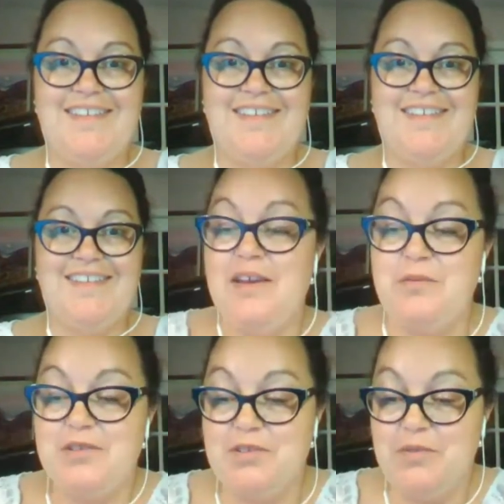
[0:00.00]
I mean, that
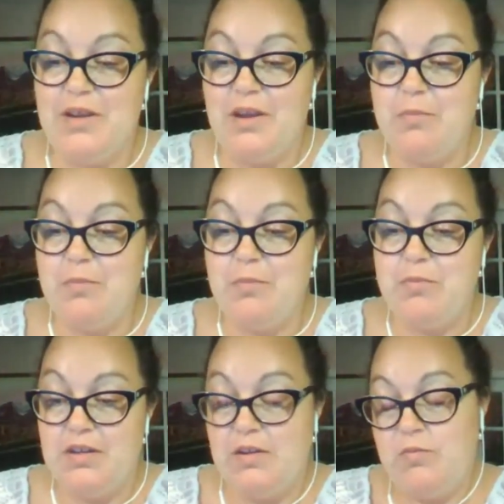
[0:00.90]
was an
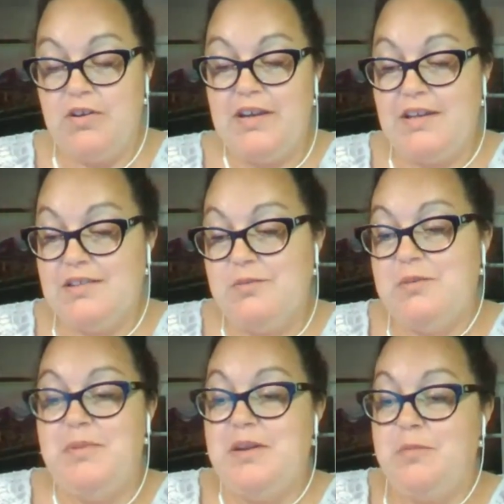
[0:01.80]
opportunity. Well, I
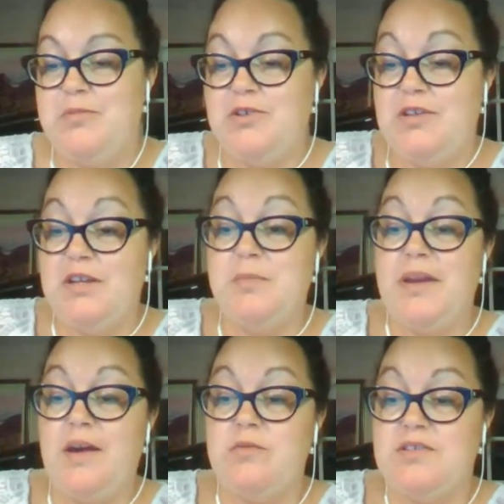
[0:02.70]
guess it wouldn't be an
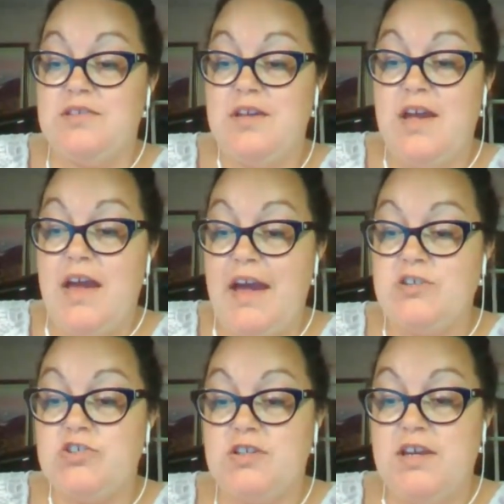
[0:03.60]
opportunity, but I was
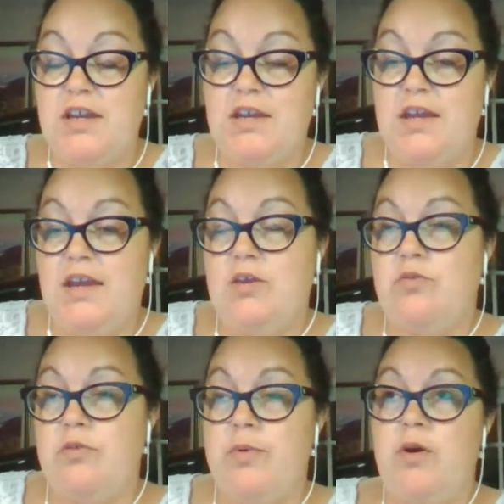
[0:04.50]
actually in
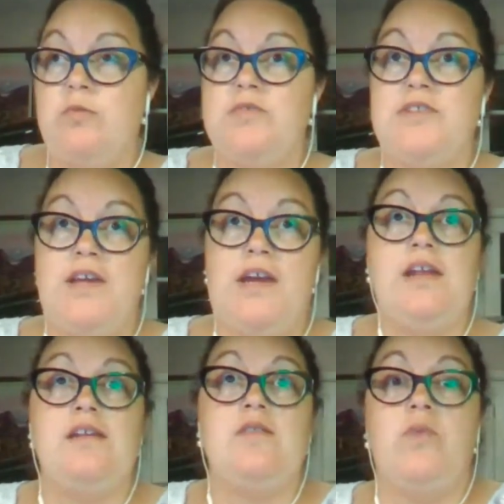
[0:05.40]
a group home
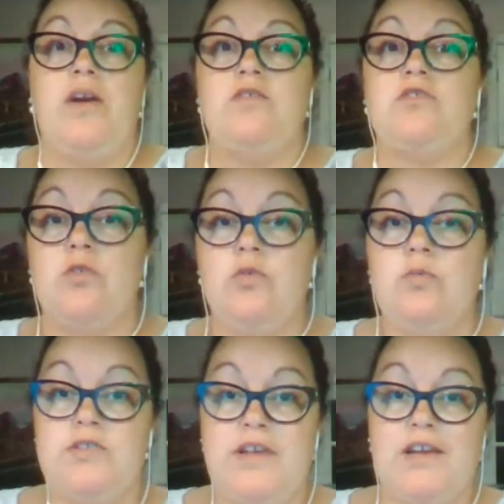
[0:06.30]
setting where
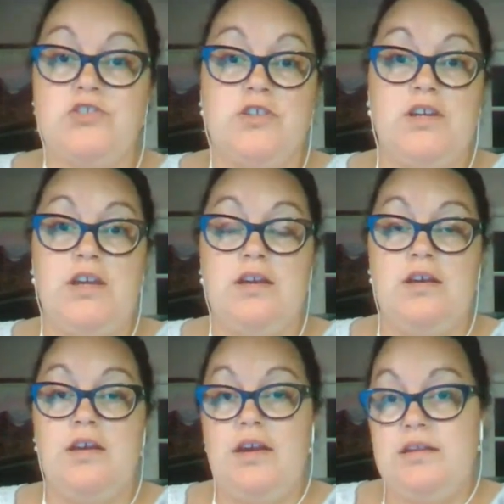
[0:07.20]
school was
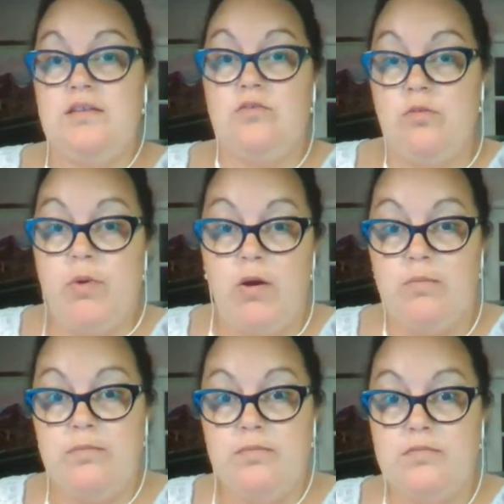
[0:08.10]
actually in the group
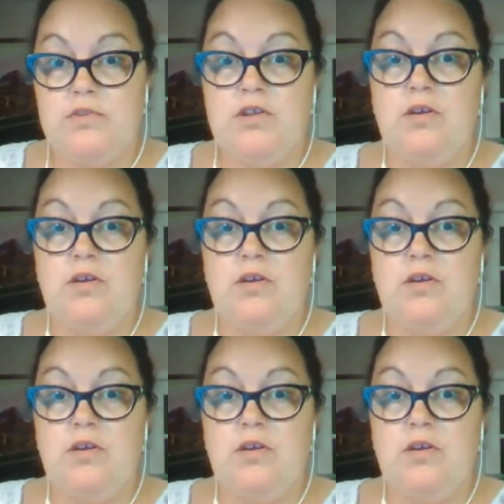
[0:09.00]
home.